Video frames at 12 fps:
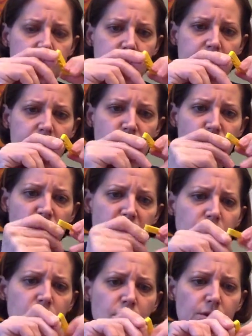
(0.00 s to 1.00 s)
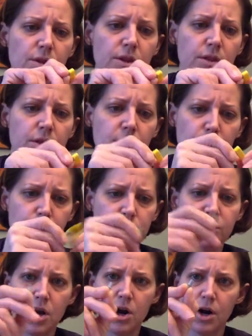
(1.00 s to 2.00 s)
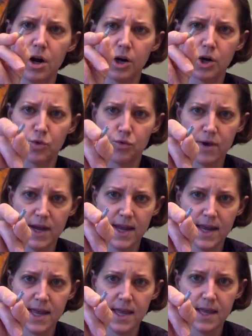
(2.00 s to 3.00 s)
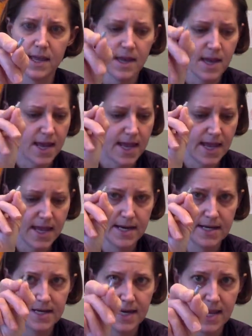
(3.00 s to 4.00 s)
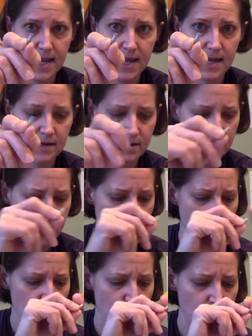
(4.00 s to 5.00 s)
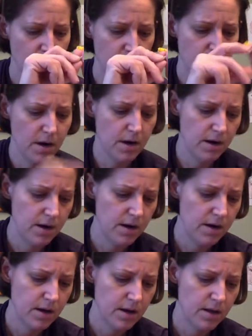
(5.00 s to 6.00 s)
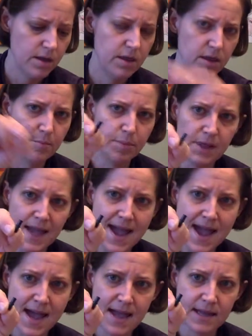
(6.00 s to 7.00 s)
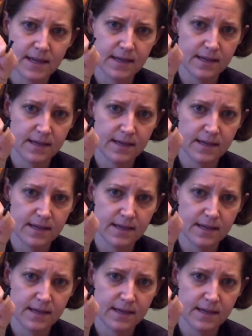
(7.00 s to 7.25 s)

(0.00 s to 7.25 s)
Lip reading: In general, those are gray and tan, where the black